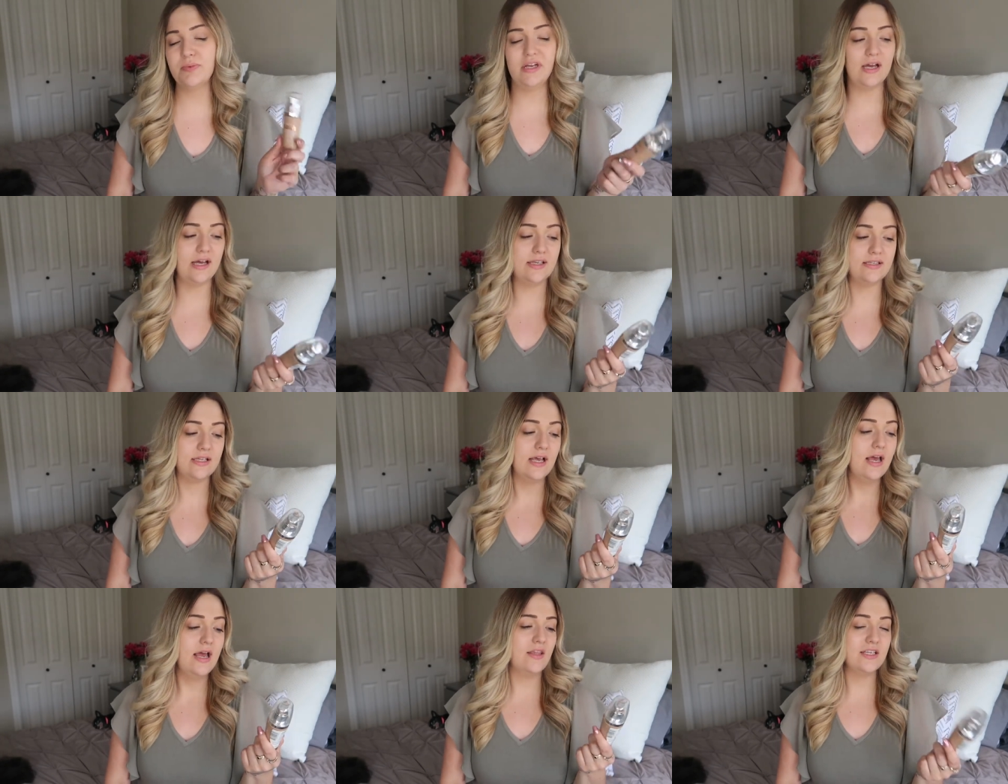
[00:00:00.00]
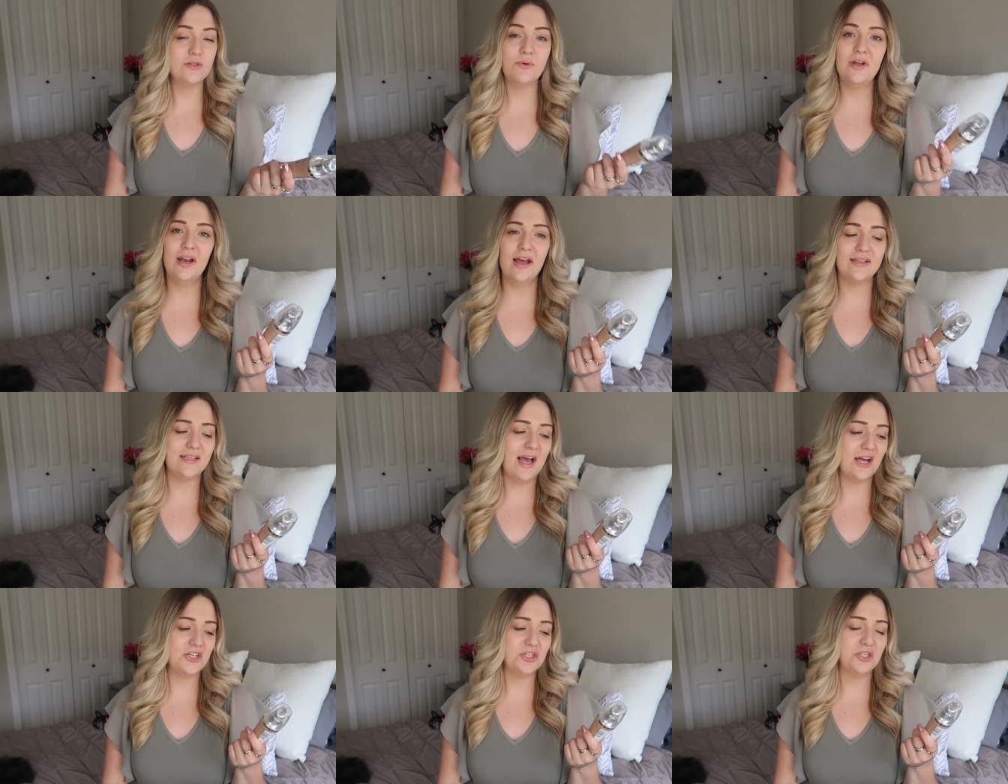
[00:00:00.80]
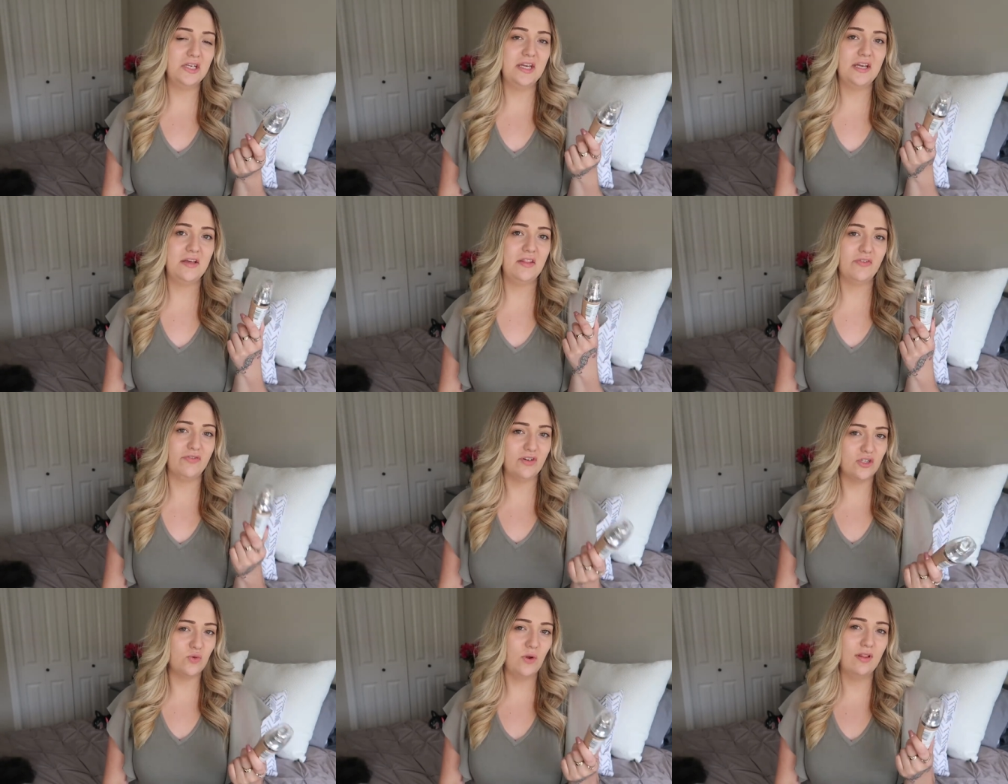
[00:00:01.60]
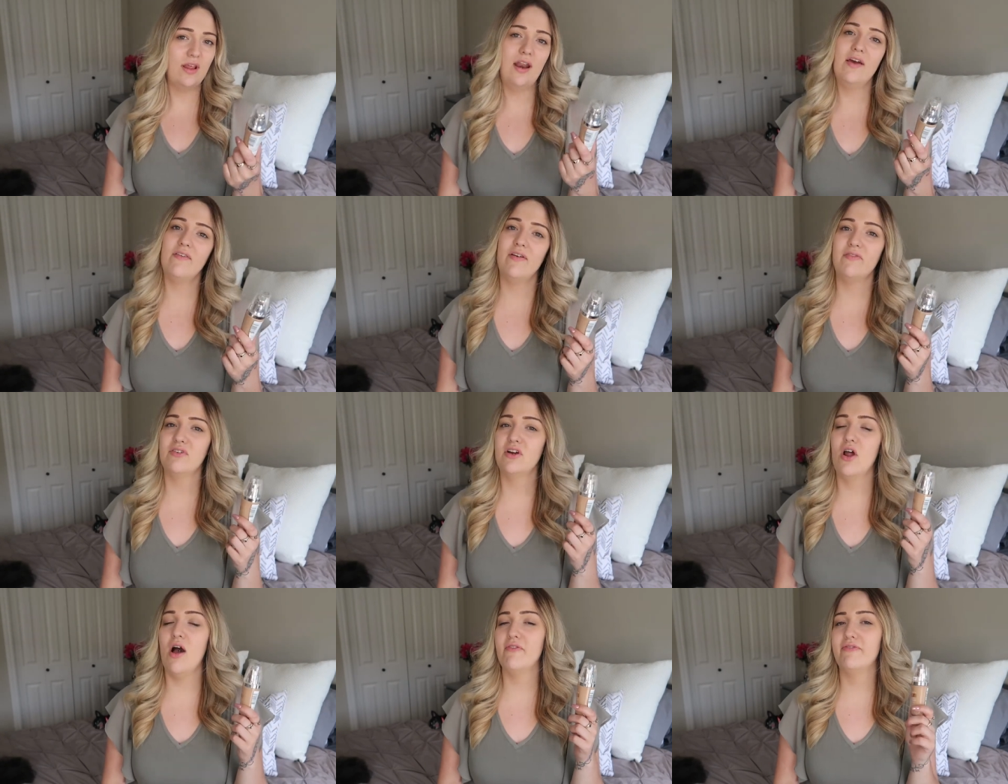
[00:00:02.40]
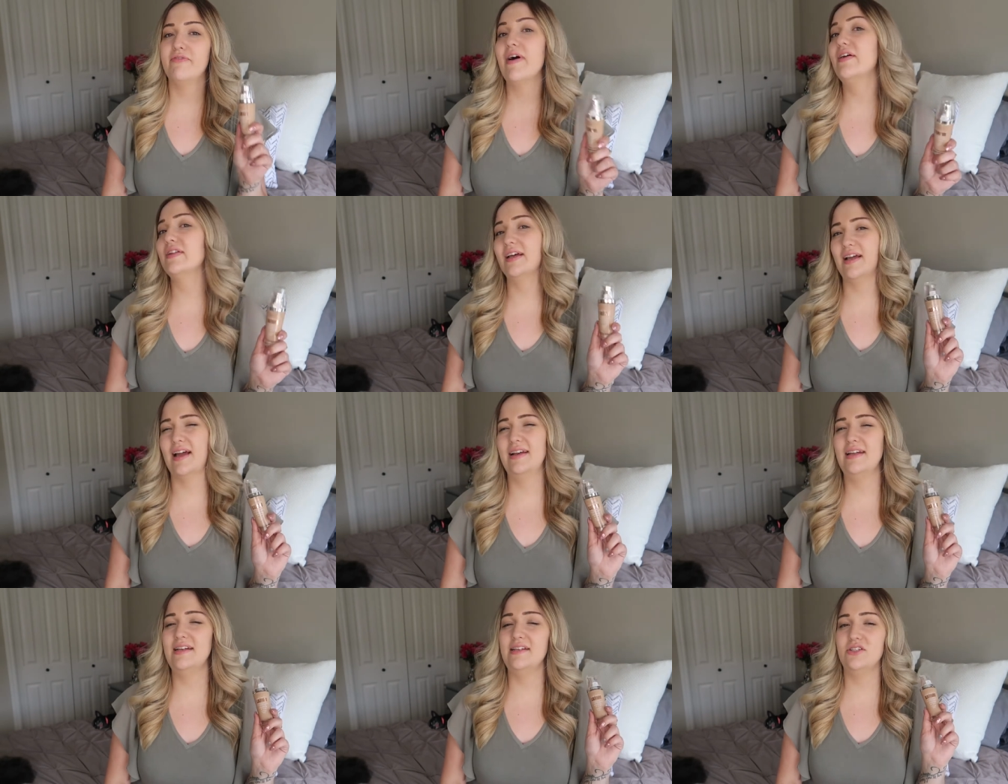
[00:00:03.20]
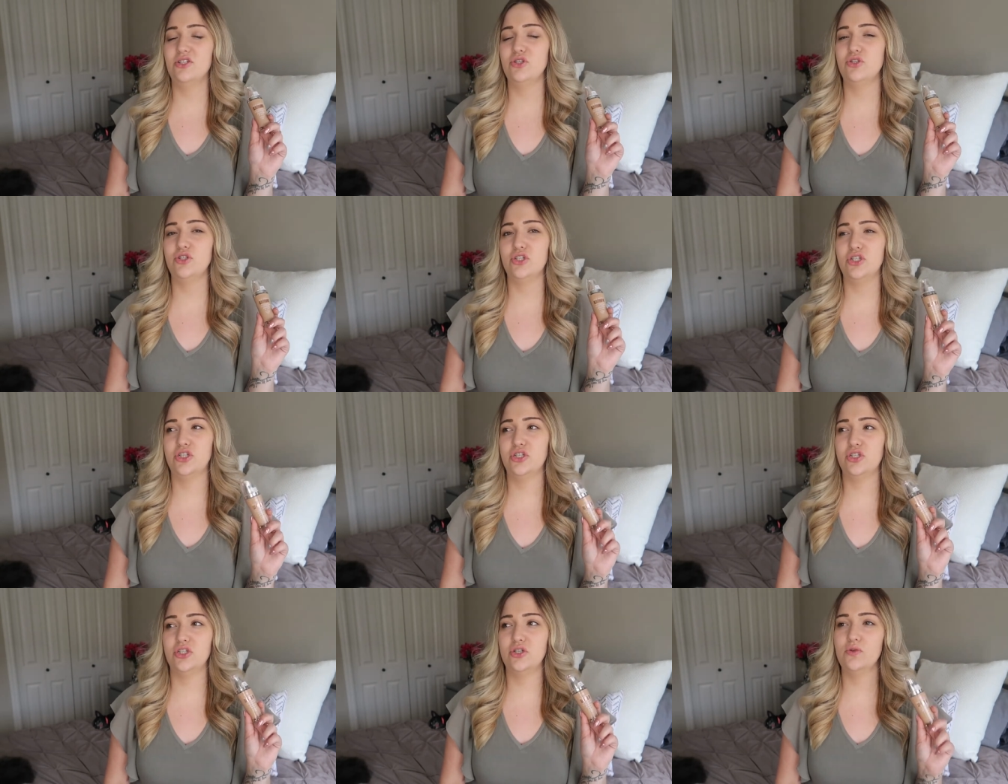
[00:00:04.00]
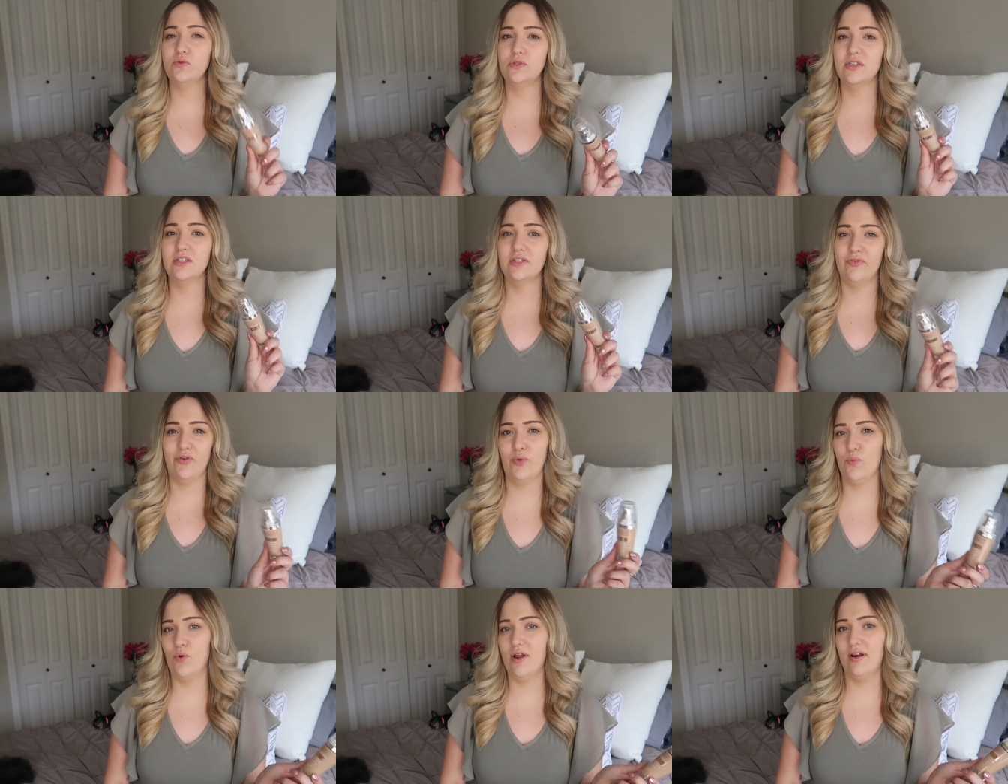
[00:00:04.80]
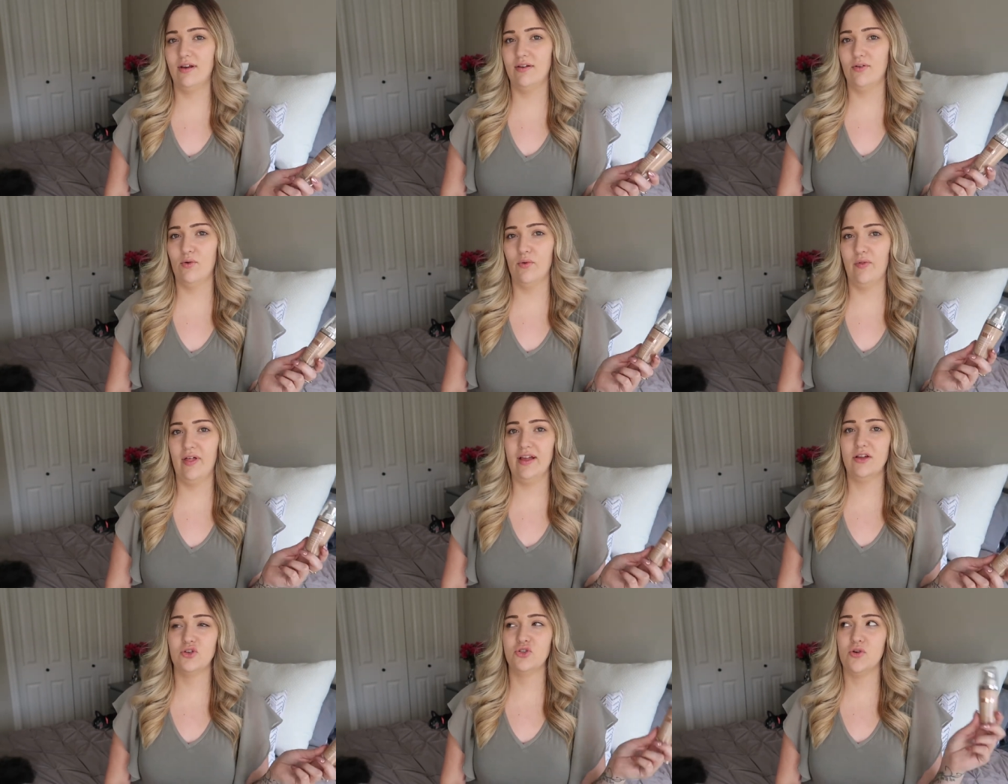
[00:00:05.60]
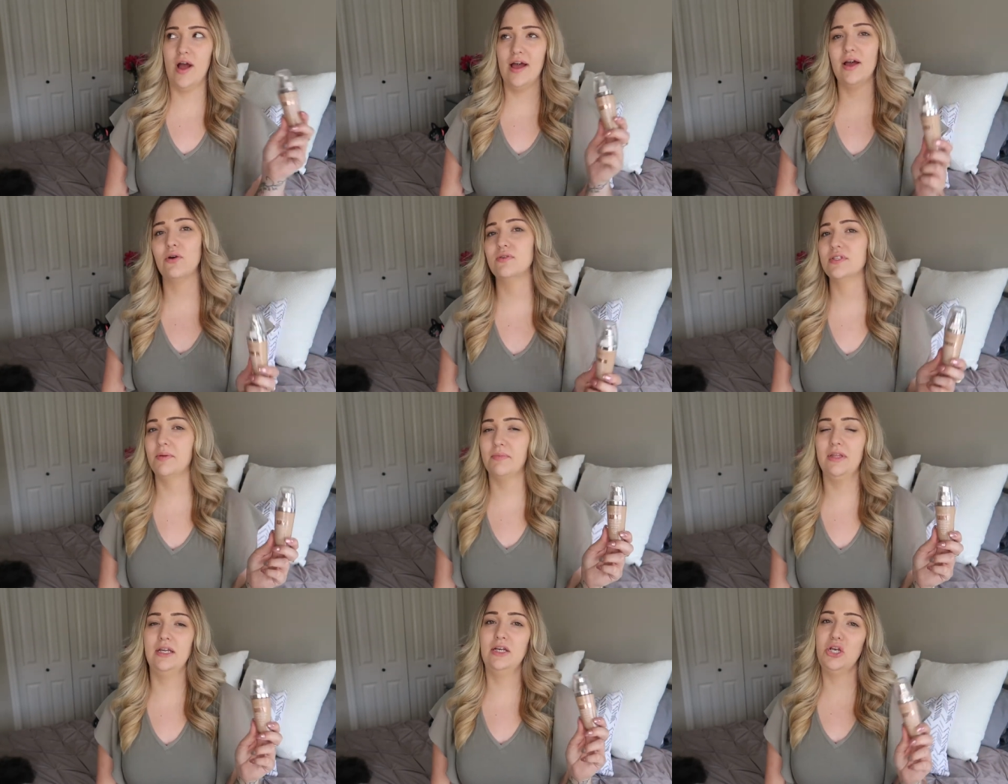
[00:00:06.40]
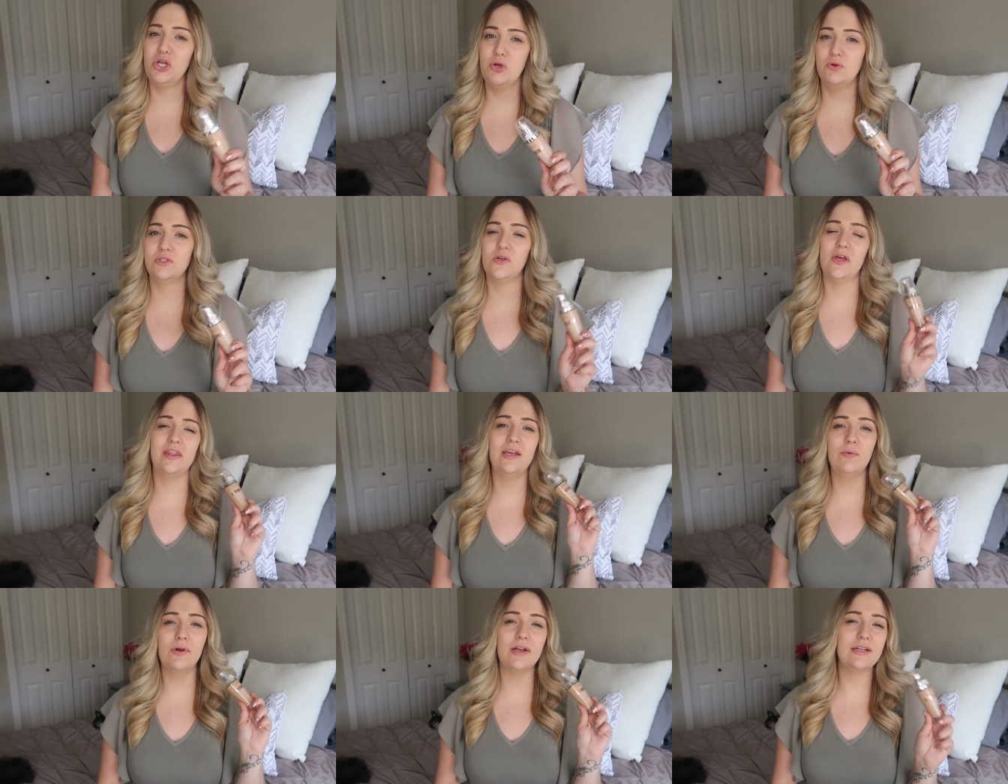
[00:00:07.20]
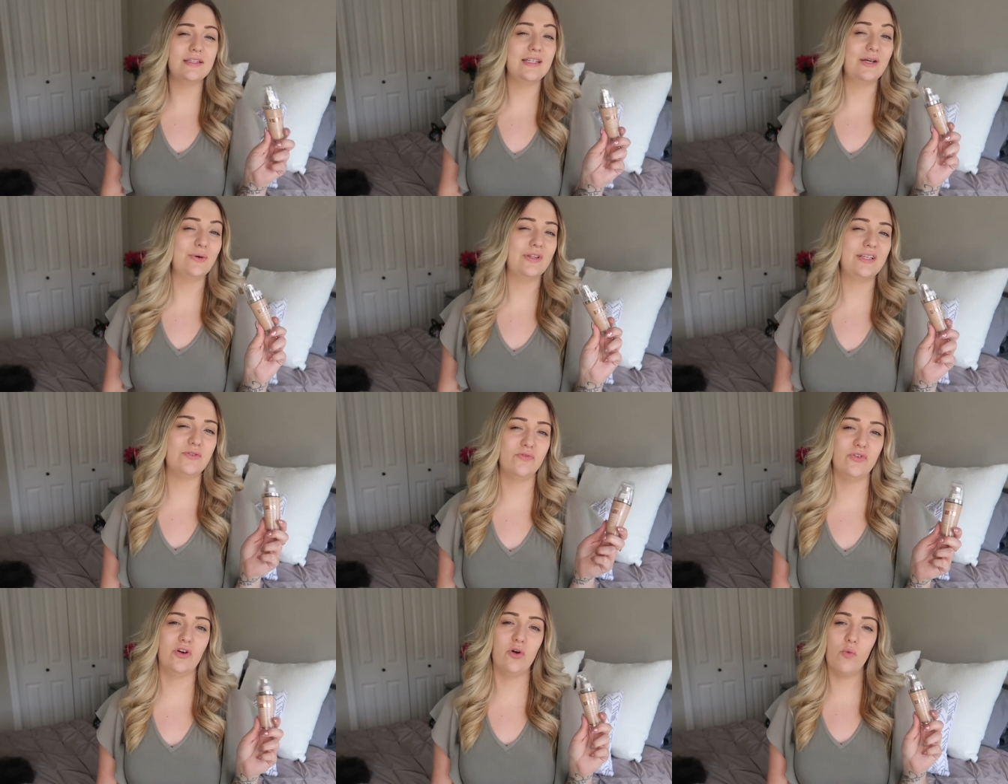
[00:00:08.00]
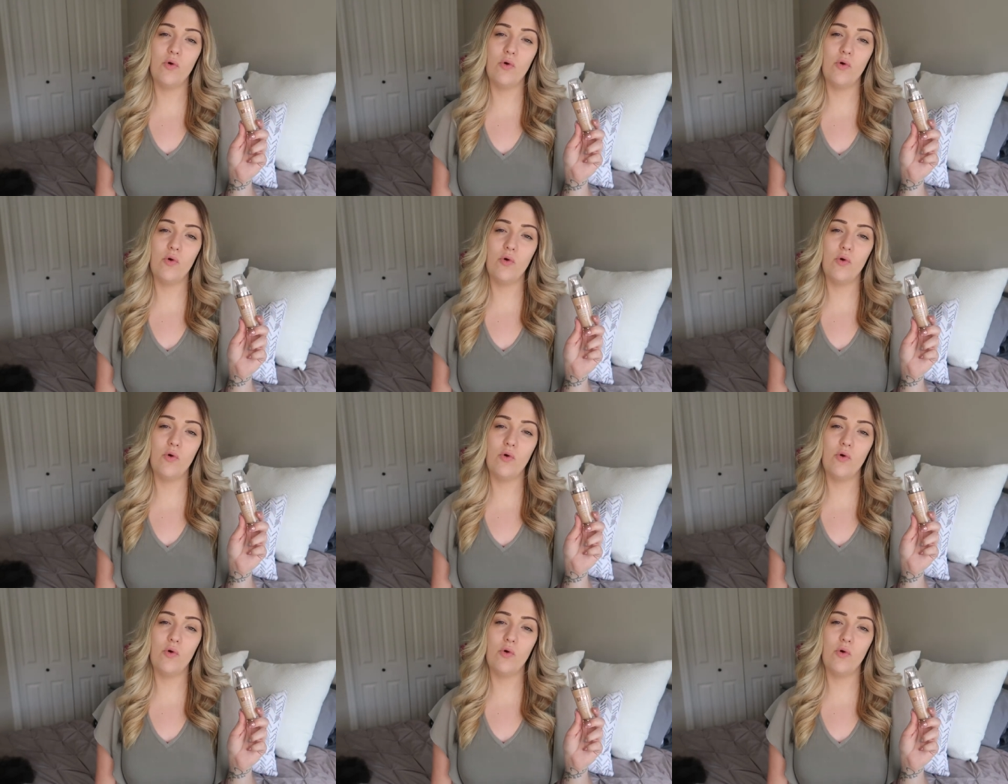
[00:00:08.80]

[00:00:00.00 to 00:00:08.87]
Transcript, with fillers: because this one is actually the first one that I've ever not felt like I needed to choose a different one or like try out something new. So I think we're gonna stick with this one for